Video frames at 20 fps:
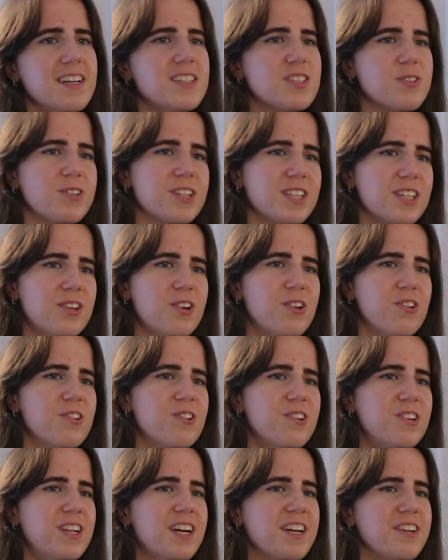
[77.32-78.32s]
It's really
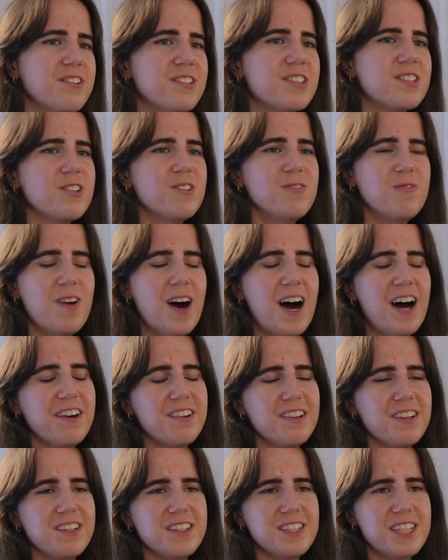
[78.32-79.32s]
cool and also
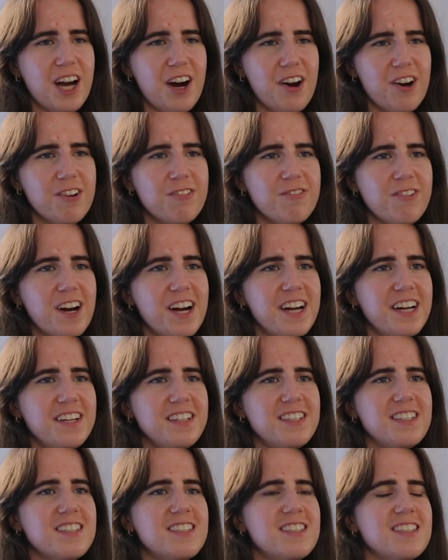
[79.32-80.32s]
mildly
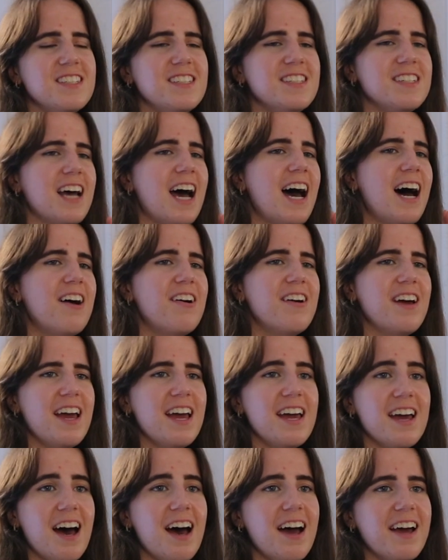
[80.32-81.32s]
terrifying to see how
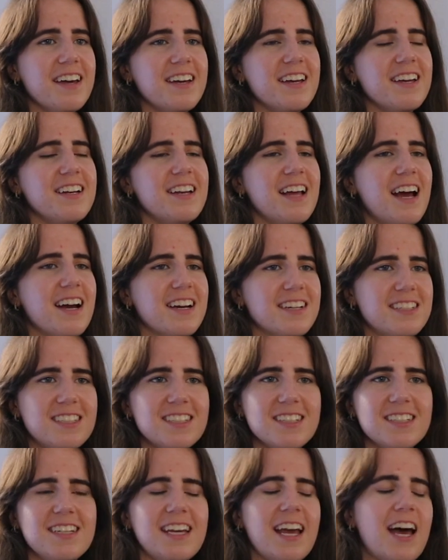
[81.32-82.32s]
AI can
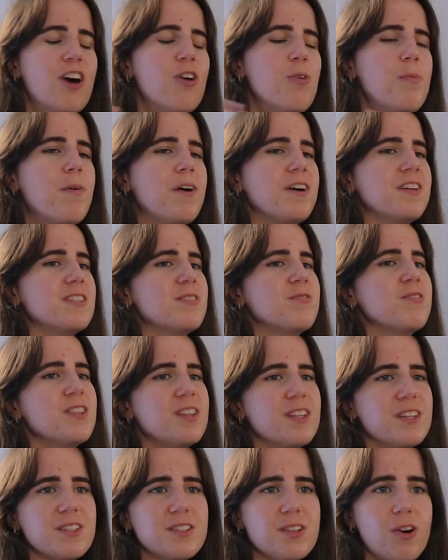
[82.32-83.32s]
actually help us
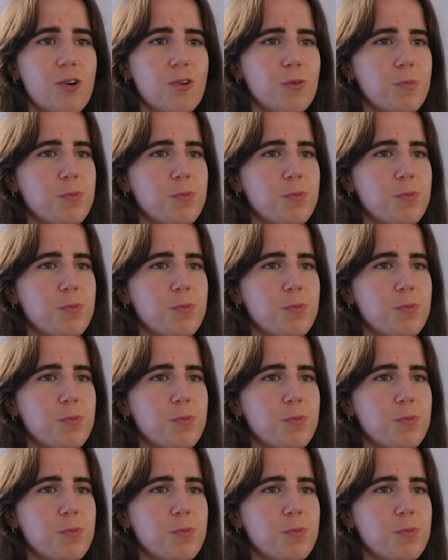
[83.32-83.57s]
with this whole